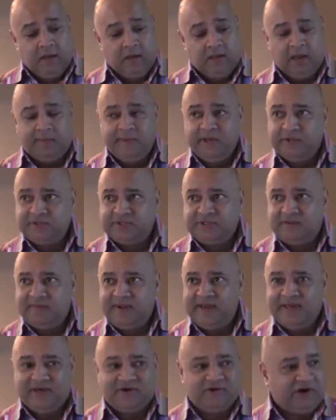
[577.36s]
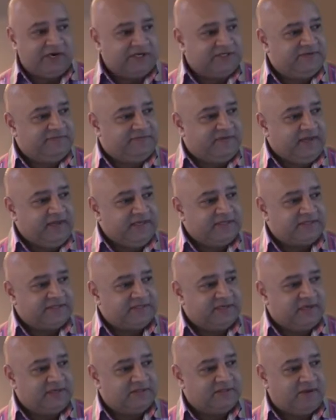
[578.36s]
Coming on to the main crux of
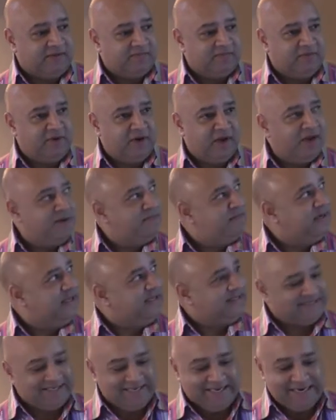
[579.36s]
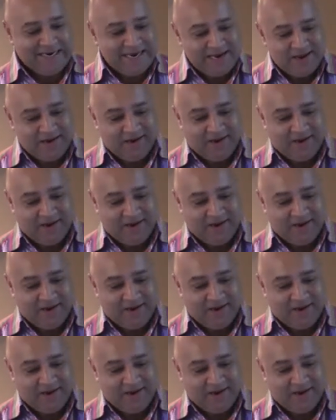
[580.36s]
this, as I'm 9 minutes in,